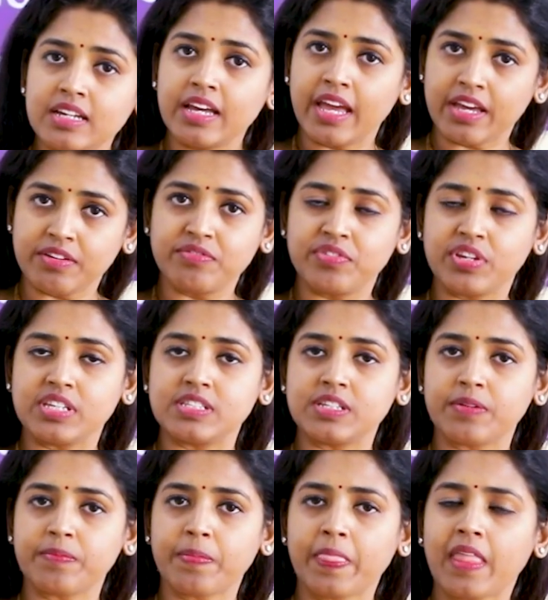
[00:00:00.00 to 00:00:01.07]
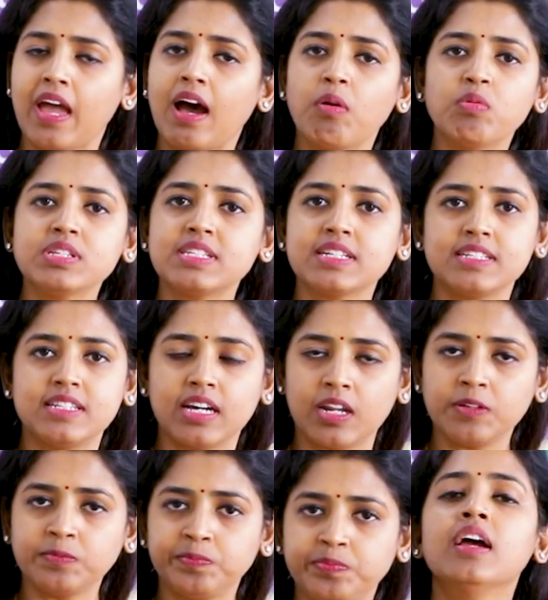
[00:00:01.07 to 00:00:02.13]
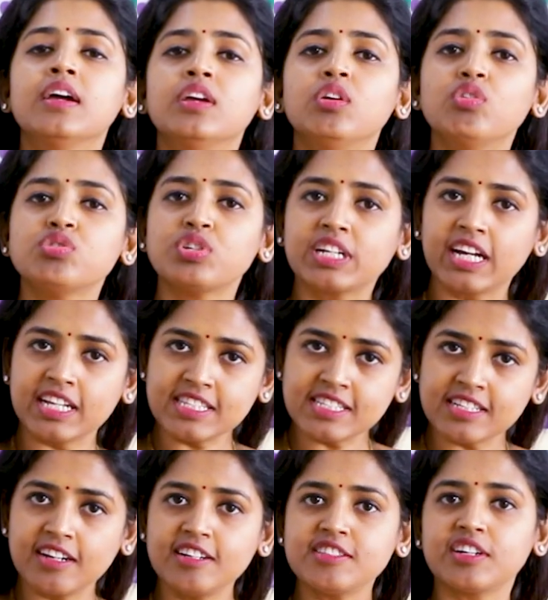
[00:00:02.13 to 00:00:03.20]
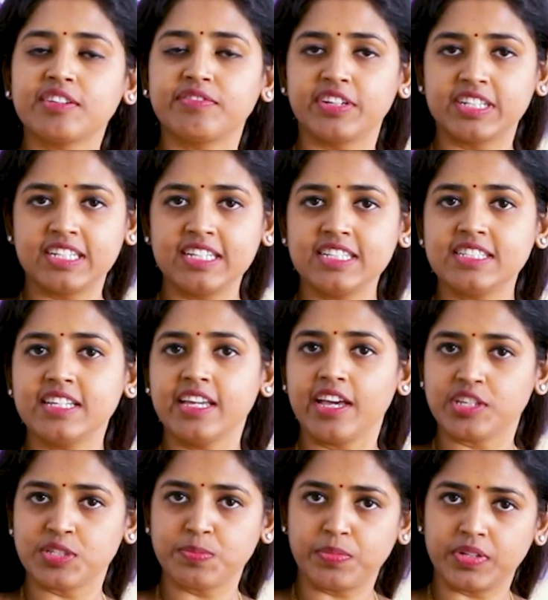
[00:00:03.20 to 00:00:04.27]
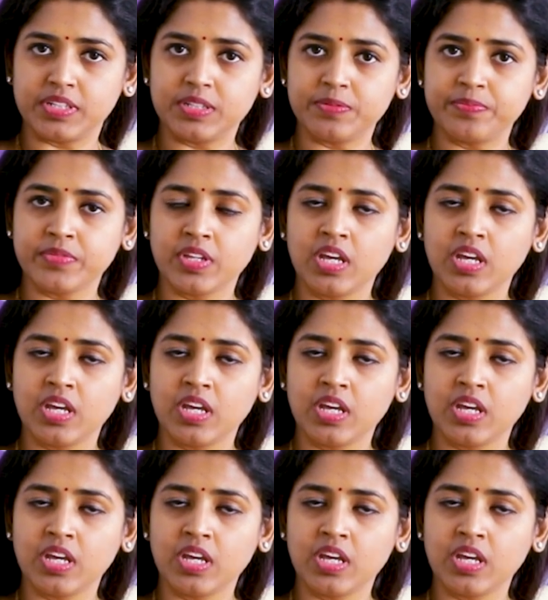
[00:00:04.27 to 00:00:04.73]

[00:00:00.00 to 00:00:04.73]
egg freezing. How is it done? You should consult a fertility expert.